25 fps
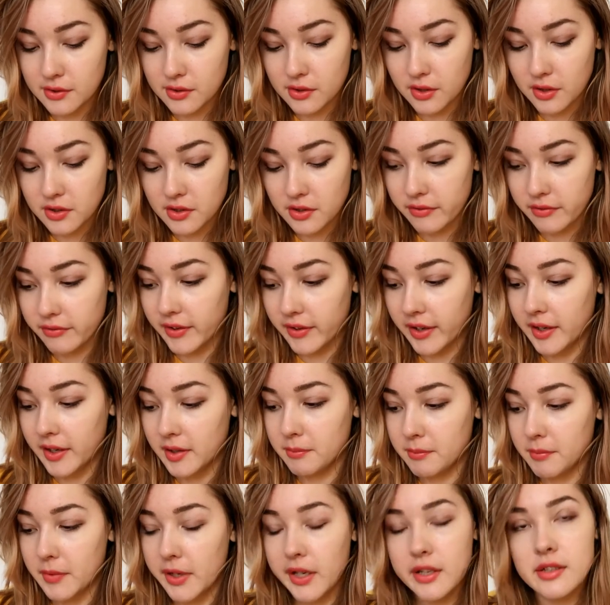such a
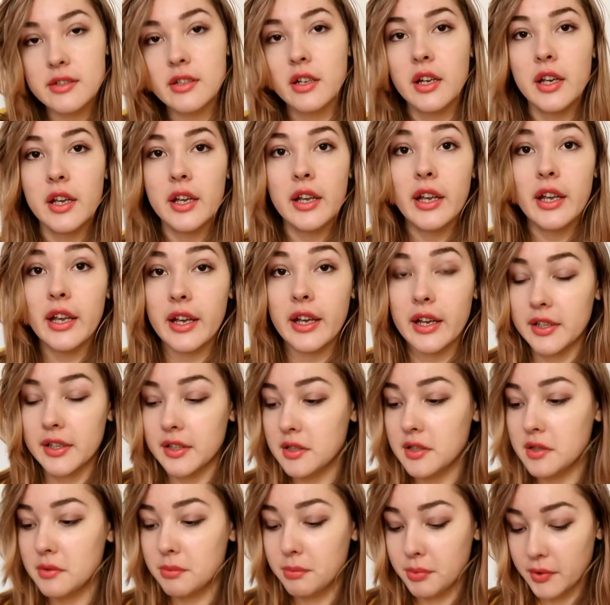fine mist. And
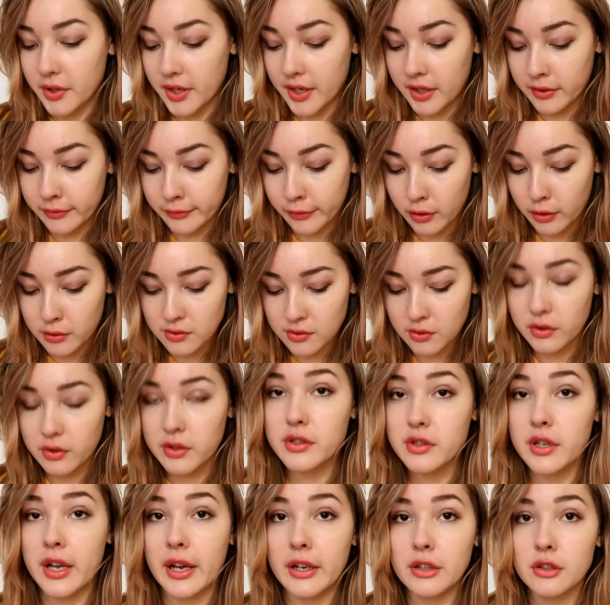the spraying nozzle
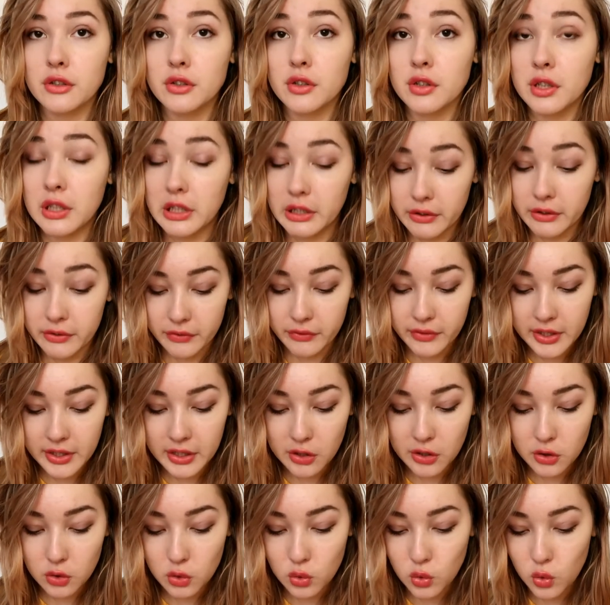is actually
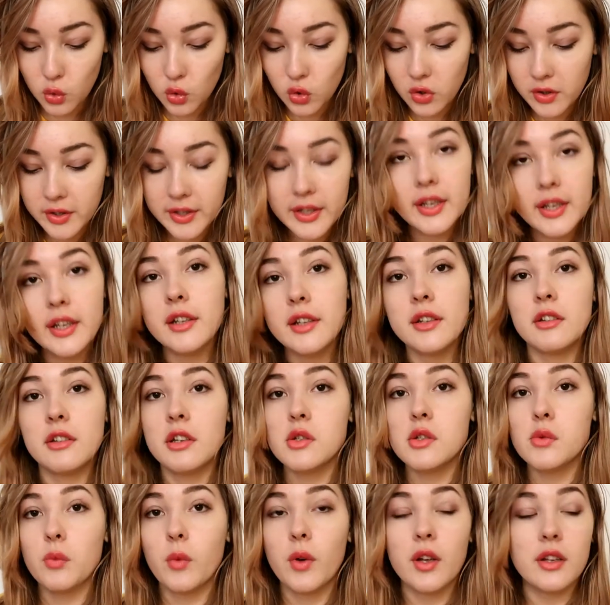really cool.
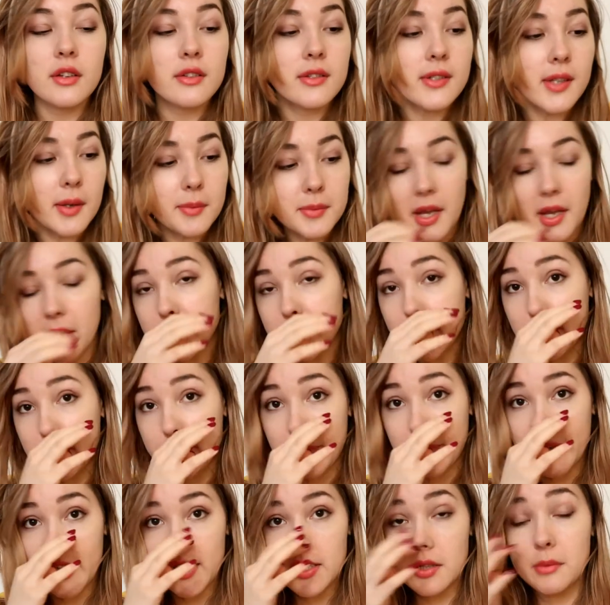This one sometimes
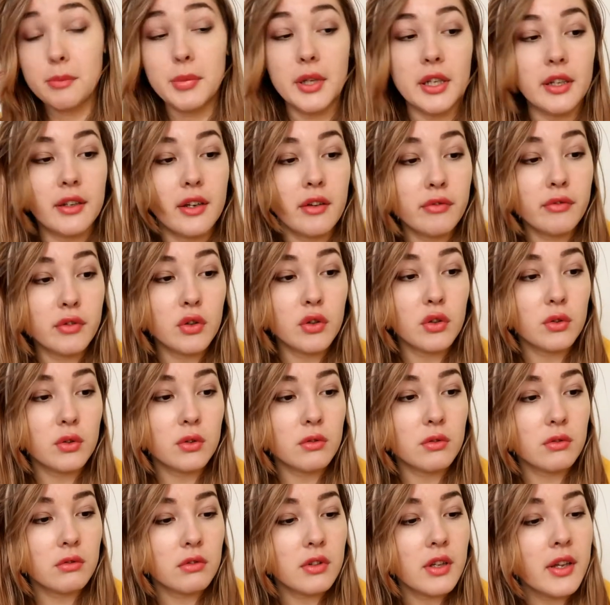sprays a bit
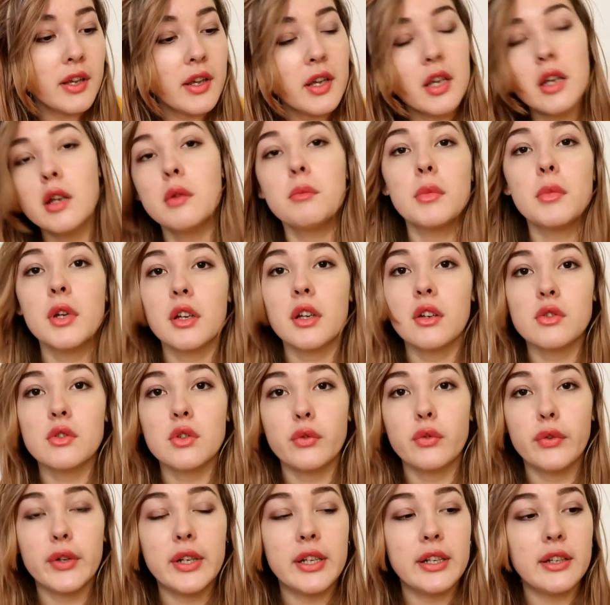difficult, because you
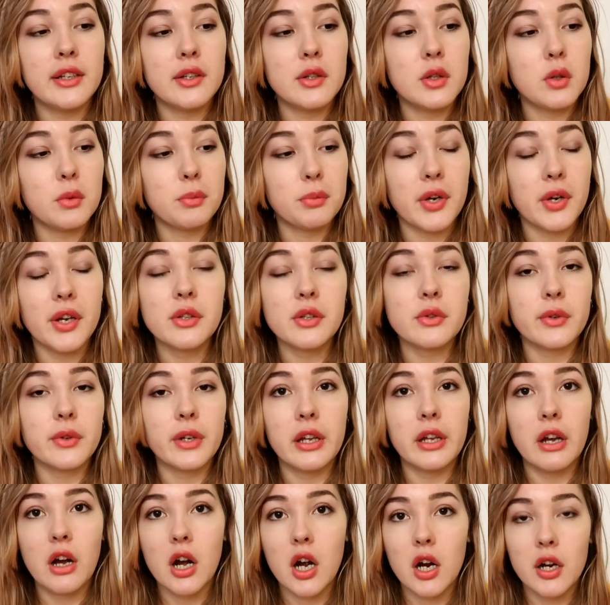really need to press
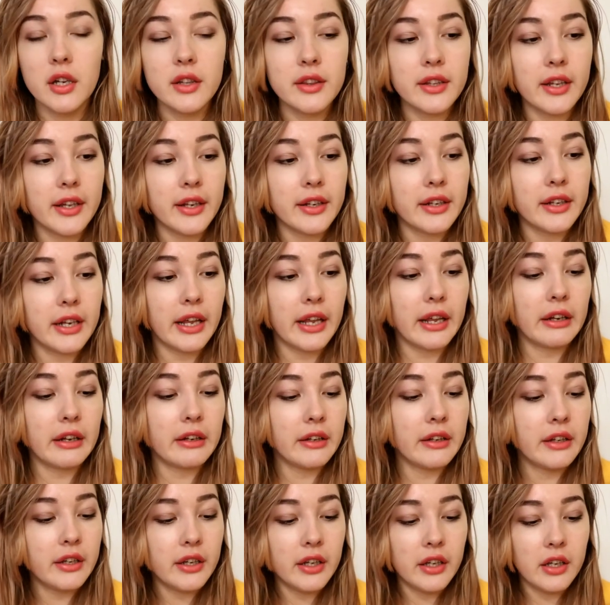really hard, and
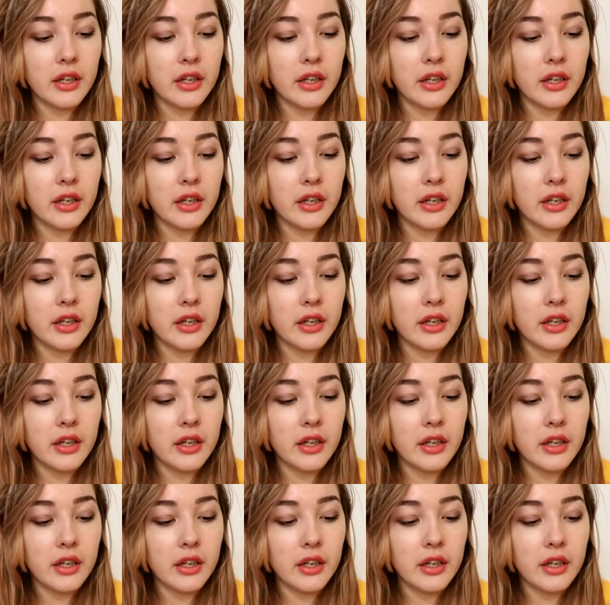then